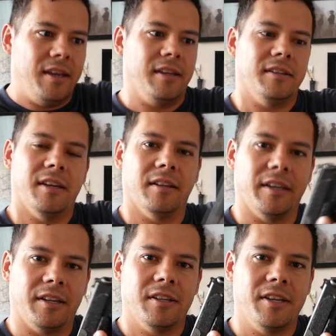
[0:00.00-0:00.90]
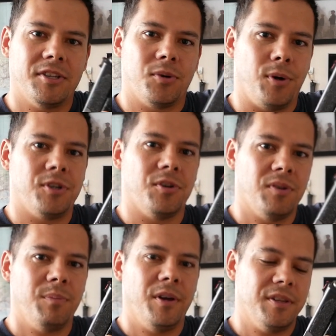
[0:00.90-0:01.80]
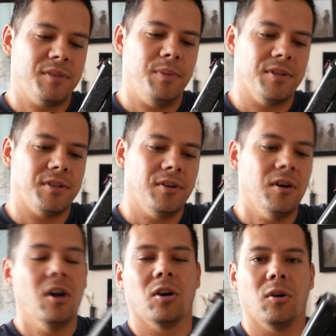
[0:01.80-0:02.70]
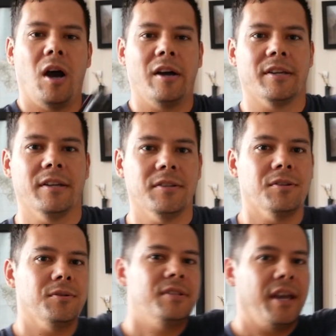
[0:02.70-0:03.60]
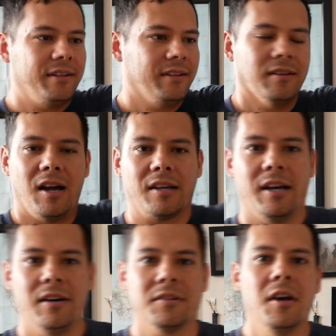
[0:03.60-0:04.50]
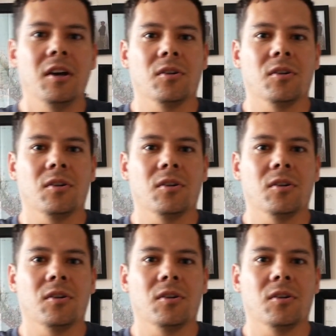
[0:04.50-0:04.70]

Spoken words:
and get like a nice crushing grip on this pistol, or how I get into tendon lockout,